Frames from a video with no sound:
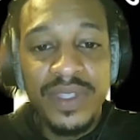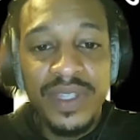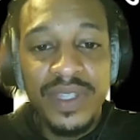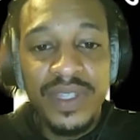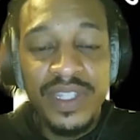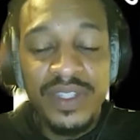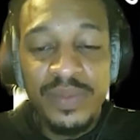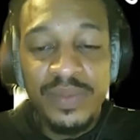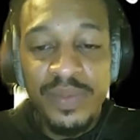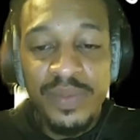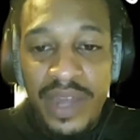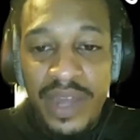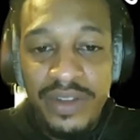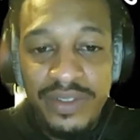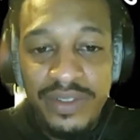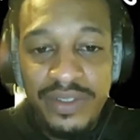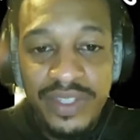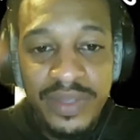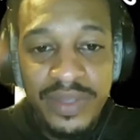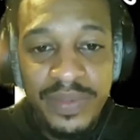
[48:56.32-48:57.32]
It's
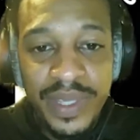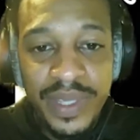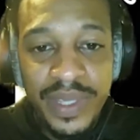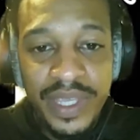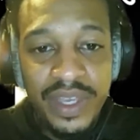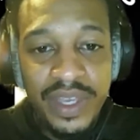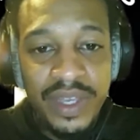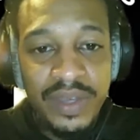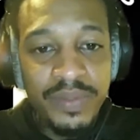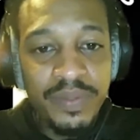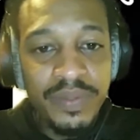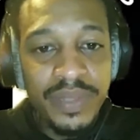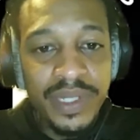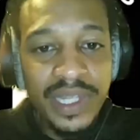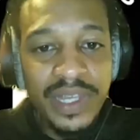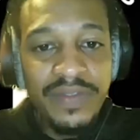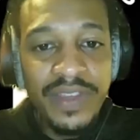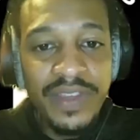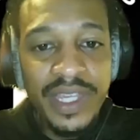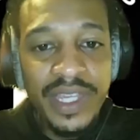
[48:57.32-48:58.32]
better to be
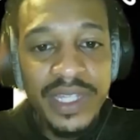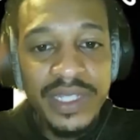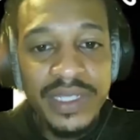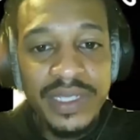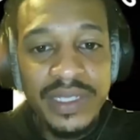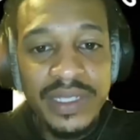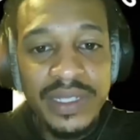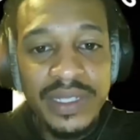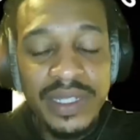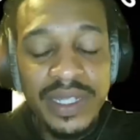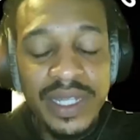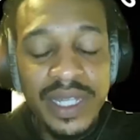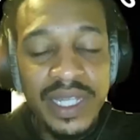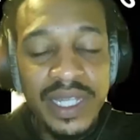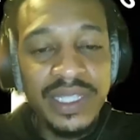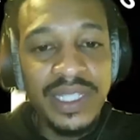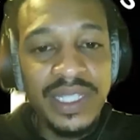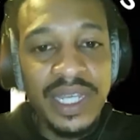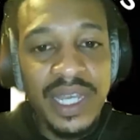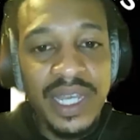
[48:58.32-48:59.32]
oblivious
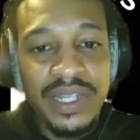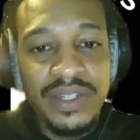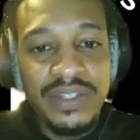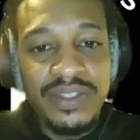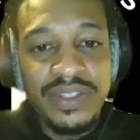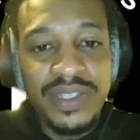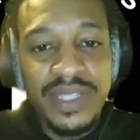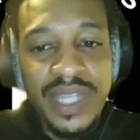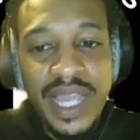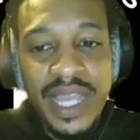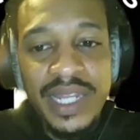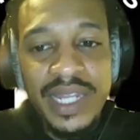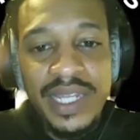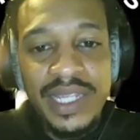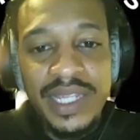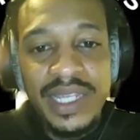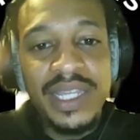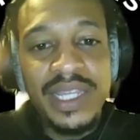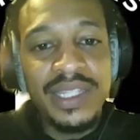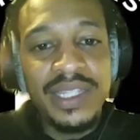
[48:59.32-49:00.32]
and to understand
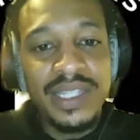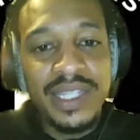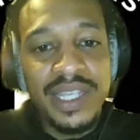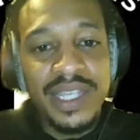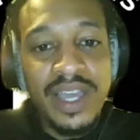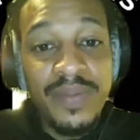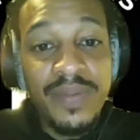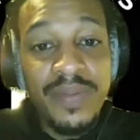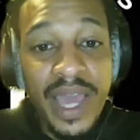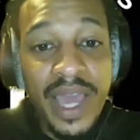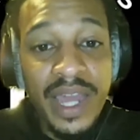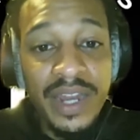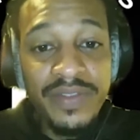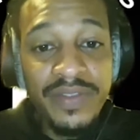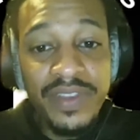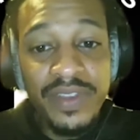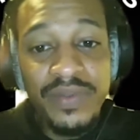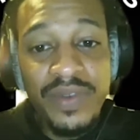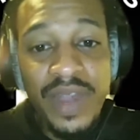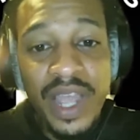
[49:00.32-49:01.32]
it and to come out of
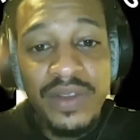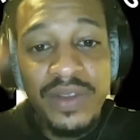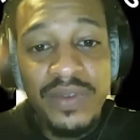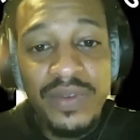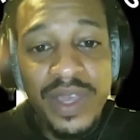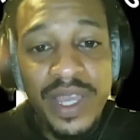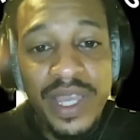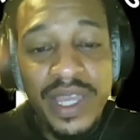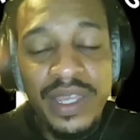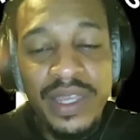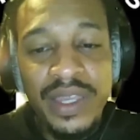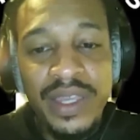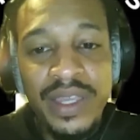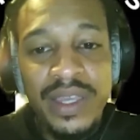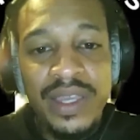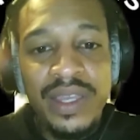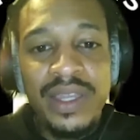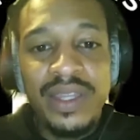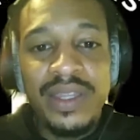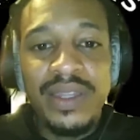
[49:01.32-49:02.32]
it right away
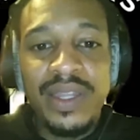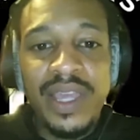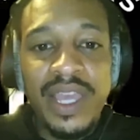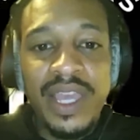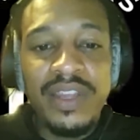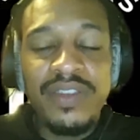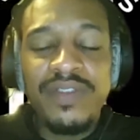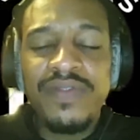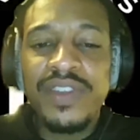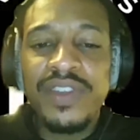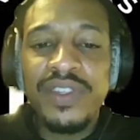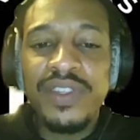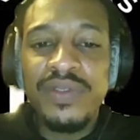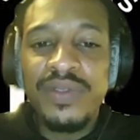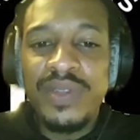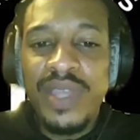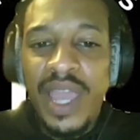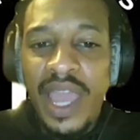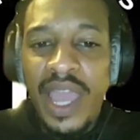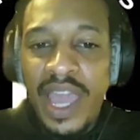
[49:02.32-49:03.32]
than for you
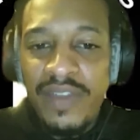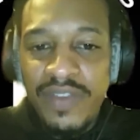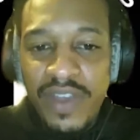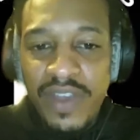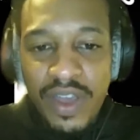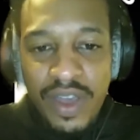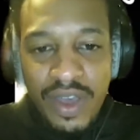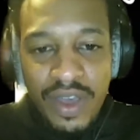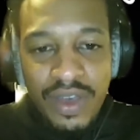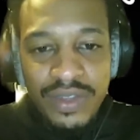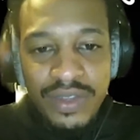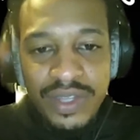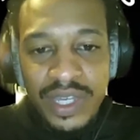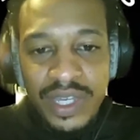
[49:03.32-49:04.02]
to have all the